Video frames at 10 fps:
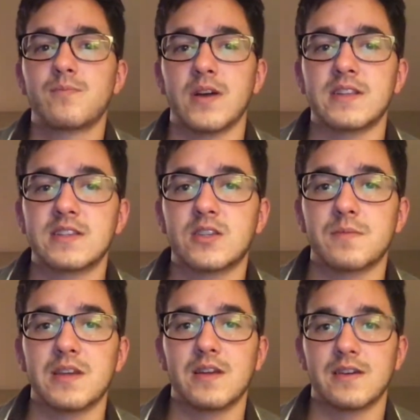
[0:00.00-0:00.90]
but he's
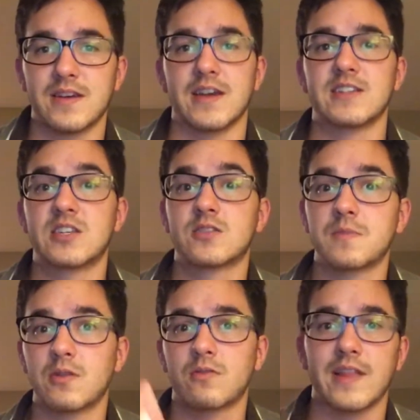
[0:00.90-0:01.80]
gonna be nice, he's
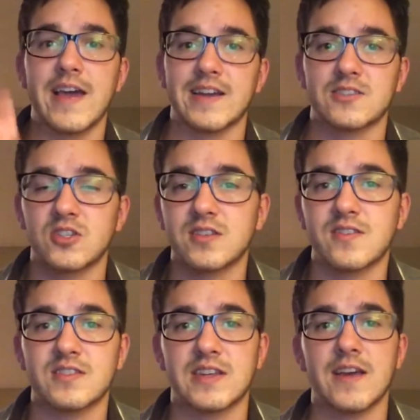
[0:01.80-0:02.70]
gonna be relaxed, just
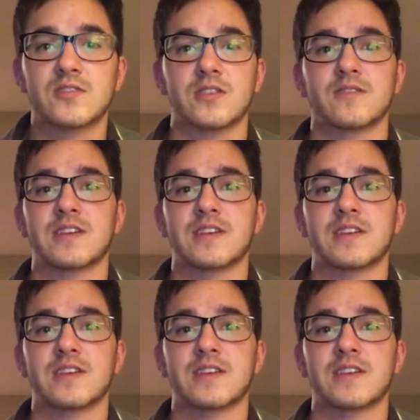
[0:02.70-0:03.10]
like the staff sergeant.